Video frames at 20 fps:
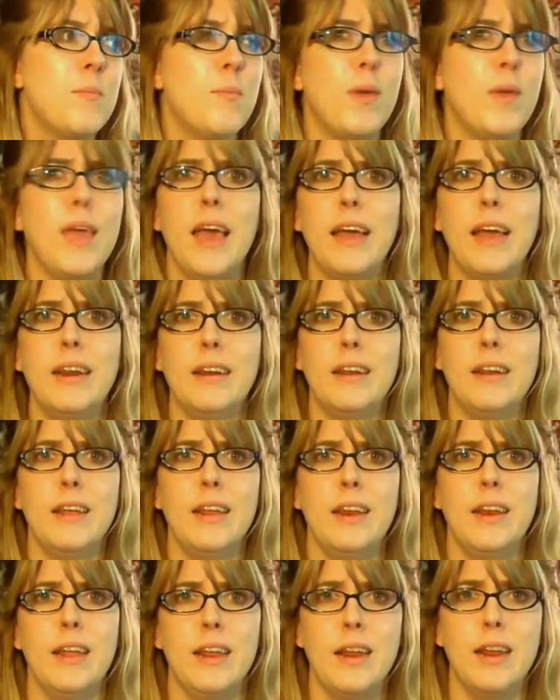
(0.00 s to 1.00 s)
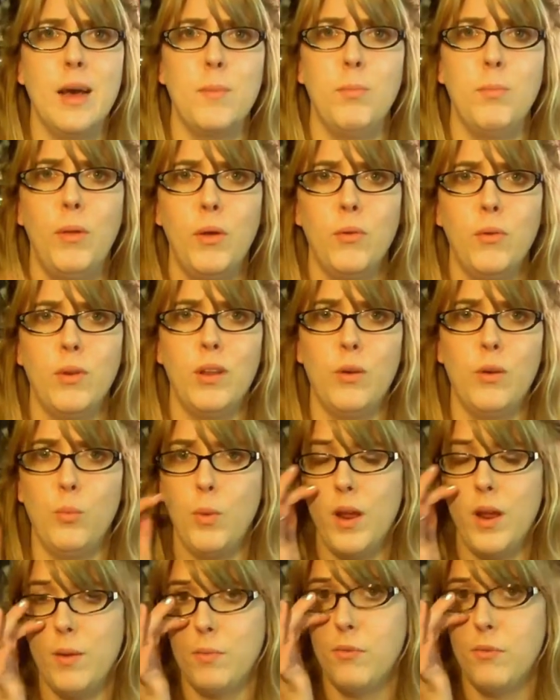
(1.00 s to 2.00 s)
be edited and uploaded
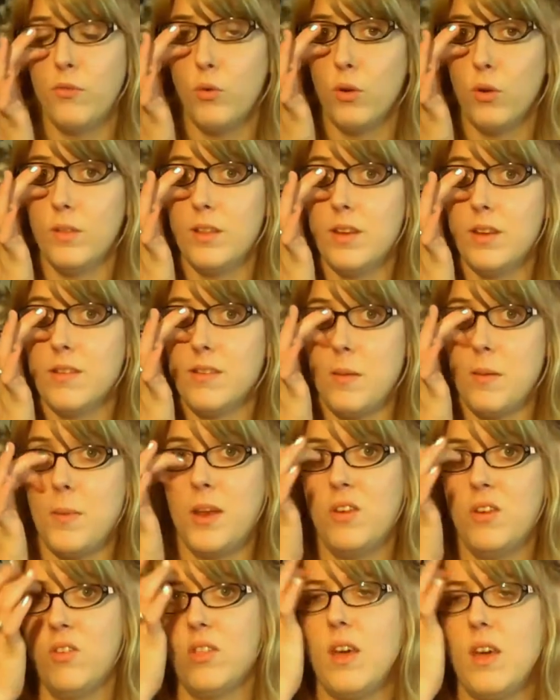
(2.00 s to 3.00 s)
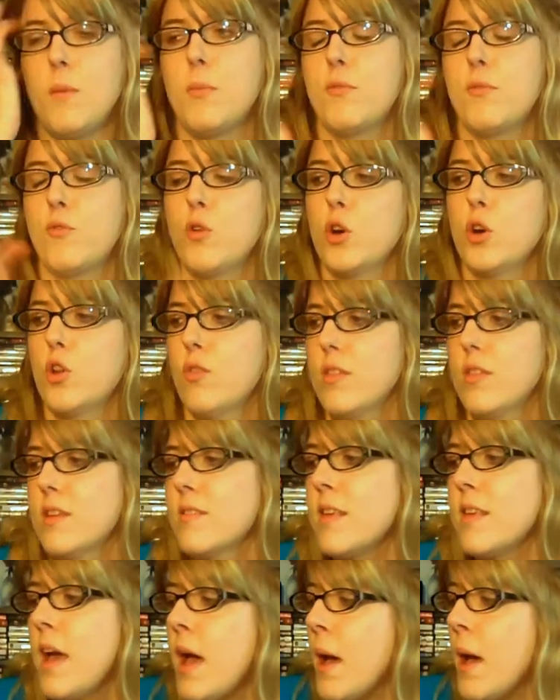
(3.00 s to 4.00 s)
way before this. I may do that before I do
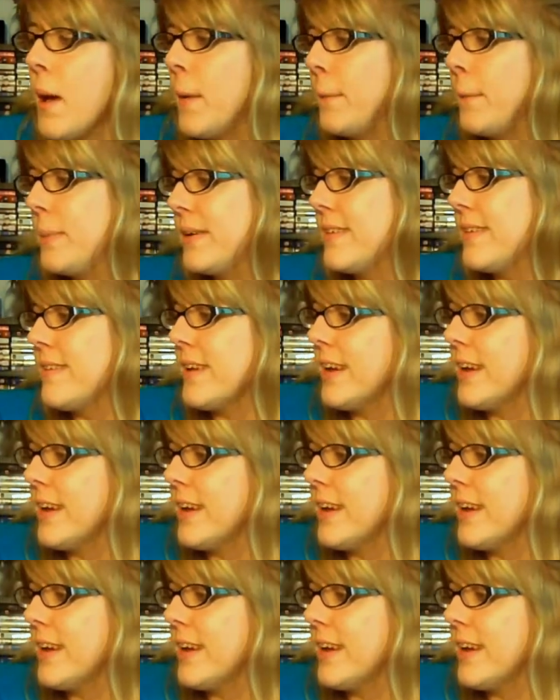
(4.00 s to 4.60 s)
this, but